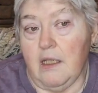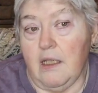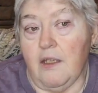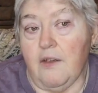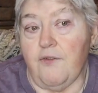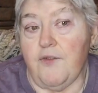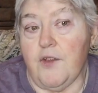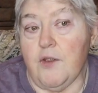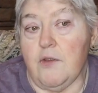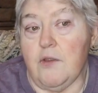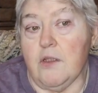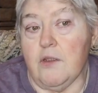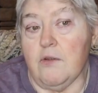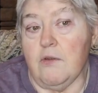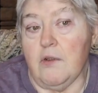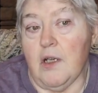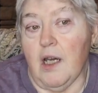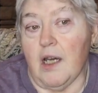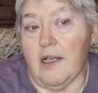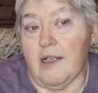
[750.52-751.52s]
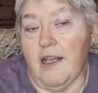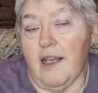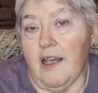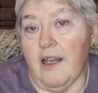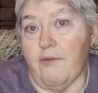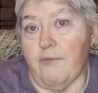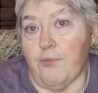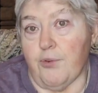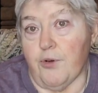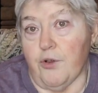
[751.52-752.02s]
if you do not
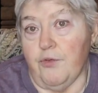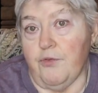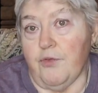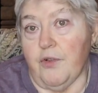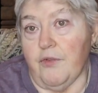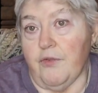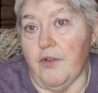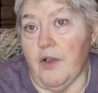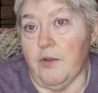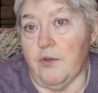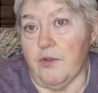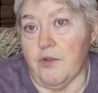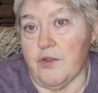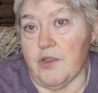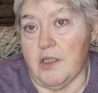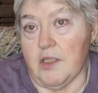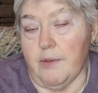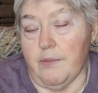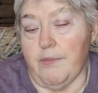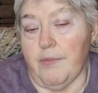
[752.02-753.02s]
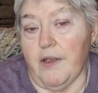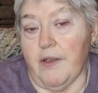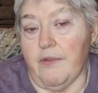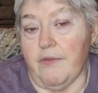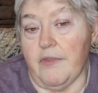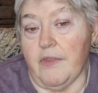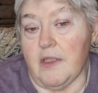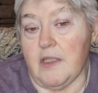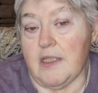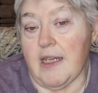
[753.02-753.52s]
have proof of ownership of
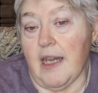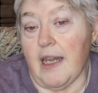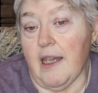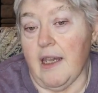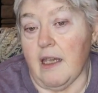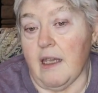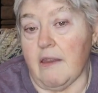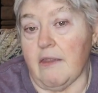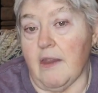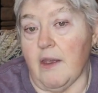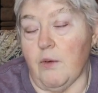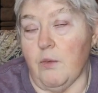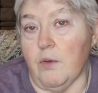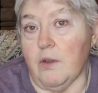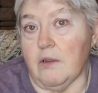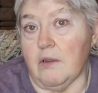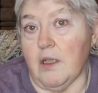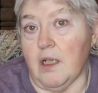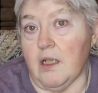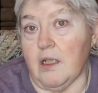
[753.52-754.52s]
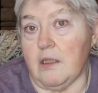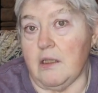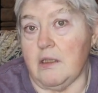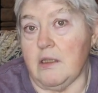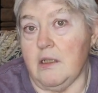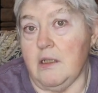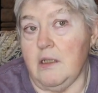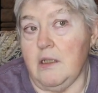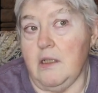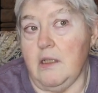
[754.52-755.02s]
the tank, they will not
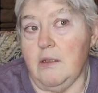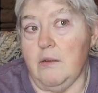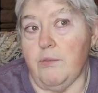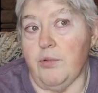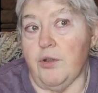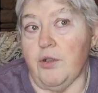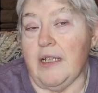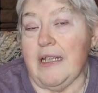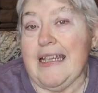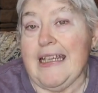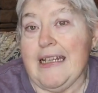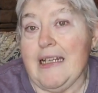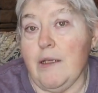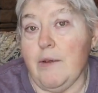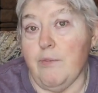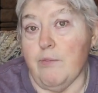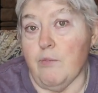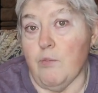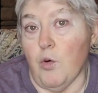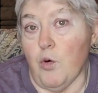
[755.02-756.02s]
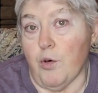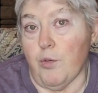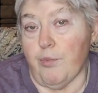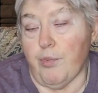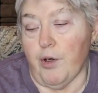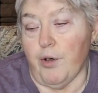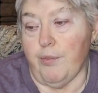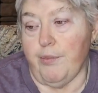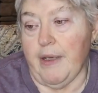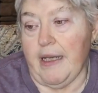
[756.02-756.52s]
put any more
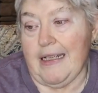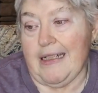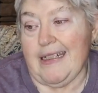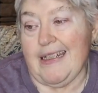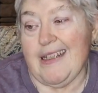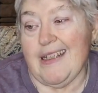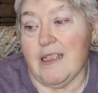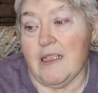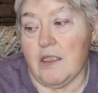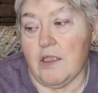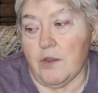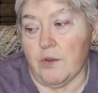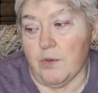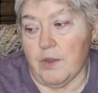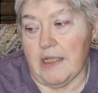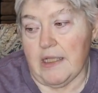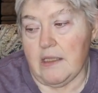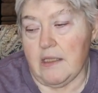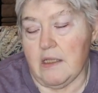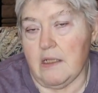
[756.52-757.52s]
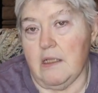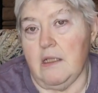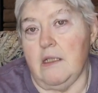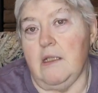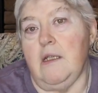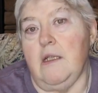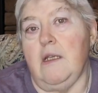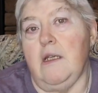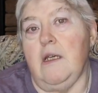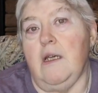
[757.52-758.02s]
propane into it.
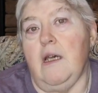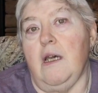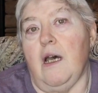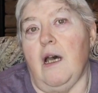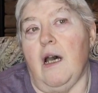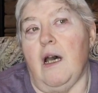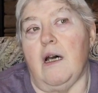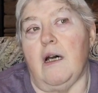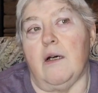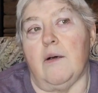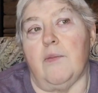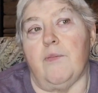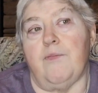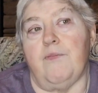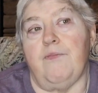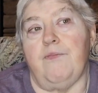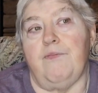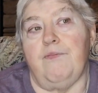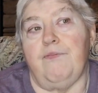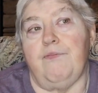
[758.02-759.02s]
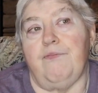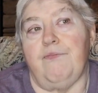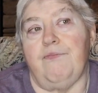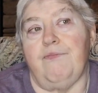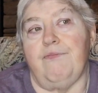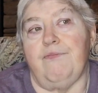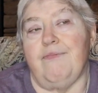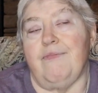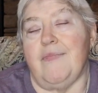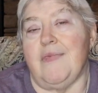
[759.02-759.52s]
Um,
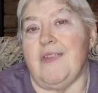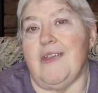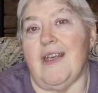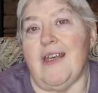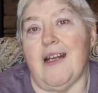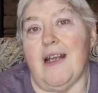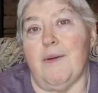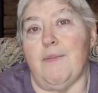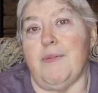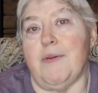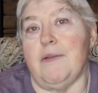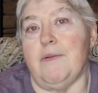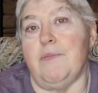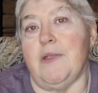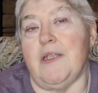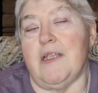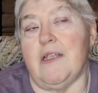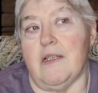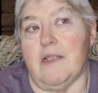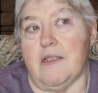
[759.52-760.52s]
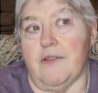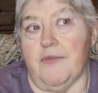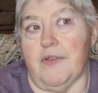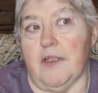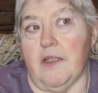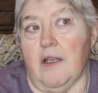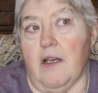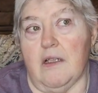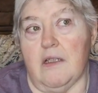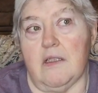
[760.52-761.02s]
that happened because of a
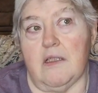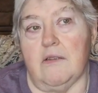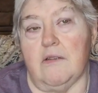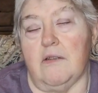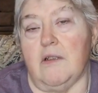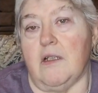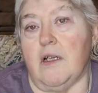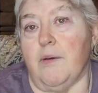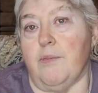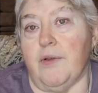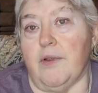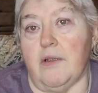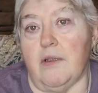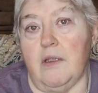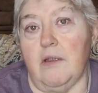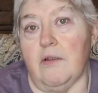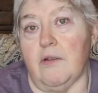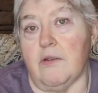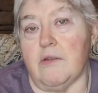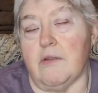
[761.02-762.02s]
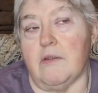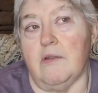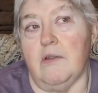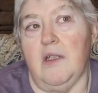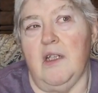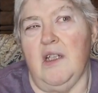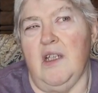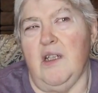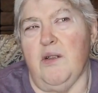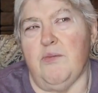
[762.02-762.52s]
lawsuit a couple of years,
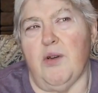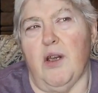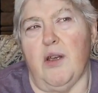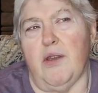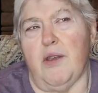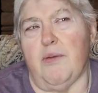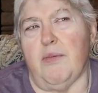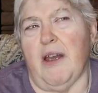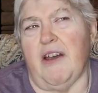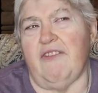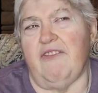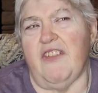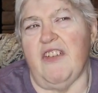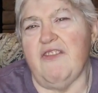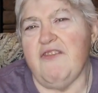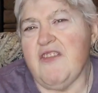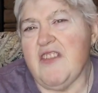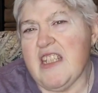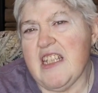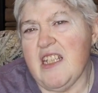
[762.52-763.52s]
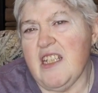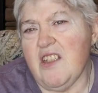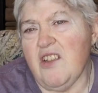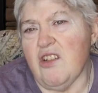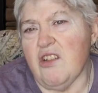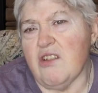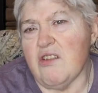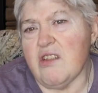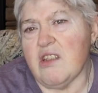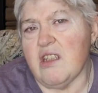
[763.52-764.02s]
probably about 15
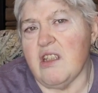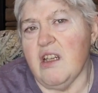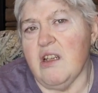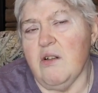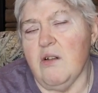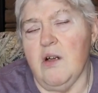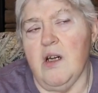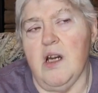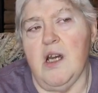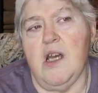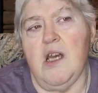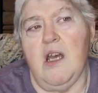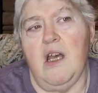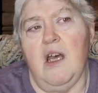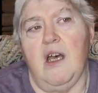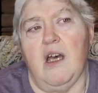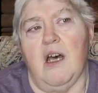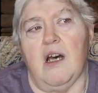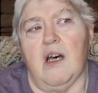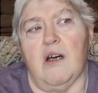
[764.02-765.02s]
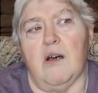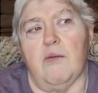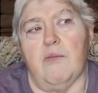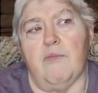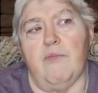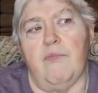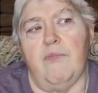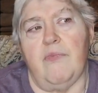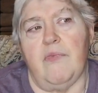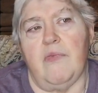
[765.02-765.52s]
years ago,
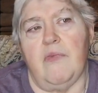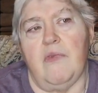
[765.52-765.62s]
um,